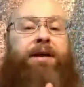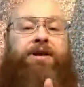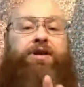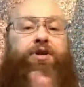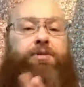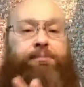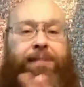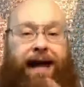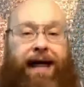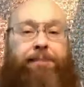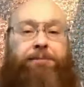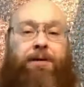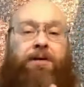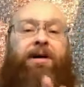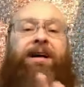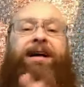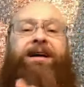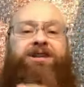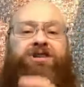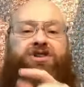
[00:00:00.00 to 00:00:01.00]
bible
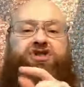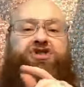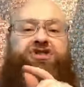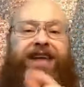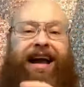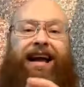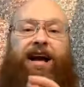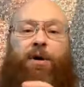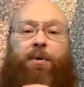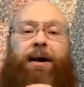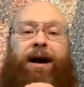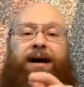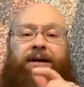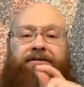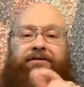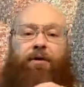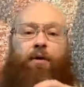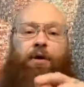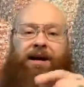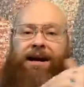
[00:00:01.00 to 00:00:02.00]
to Zechariah
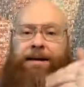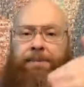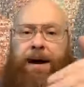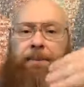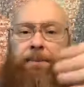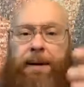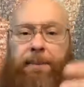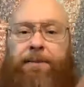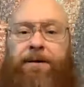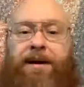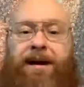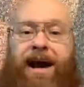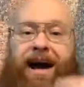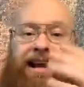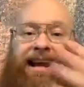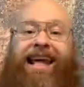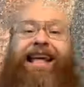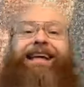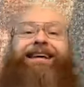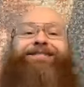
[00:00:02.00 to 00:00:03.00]
4. Come on, people of God.
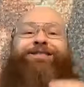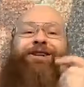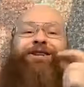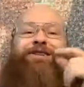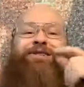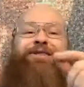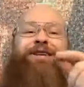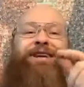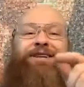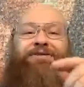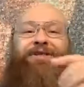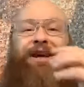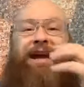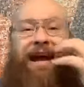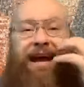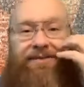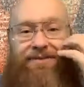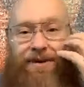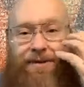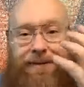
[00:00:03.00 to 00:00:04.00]
Turn, if you
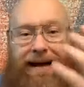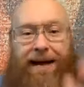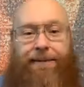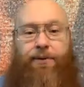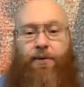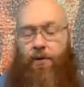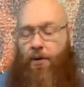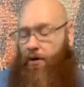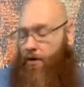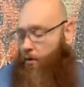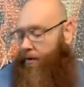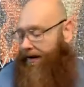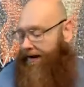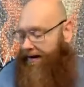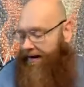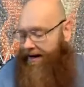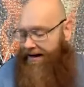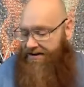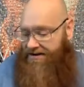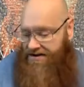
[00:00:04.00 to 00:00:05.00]
have your Bible, real quick
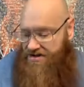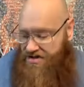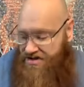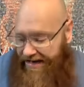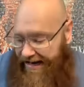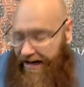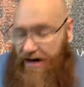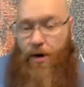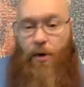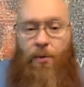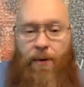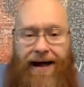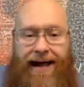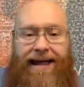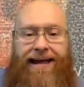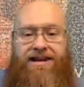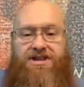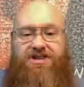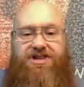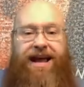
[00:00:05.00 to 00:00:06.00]
to
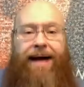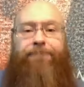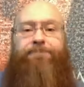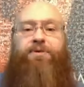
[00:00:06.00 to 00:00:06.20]
Zechariah chapter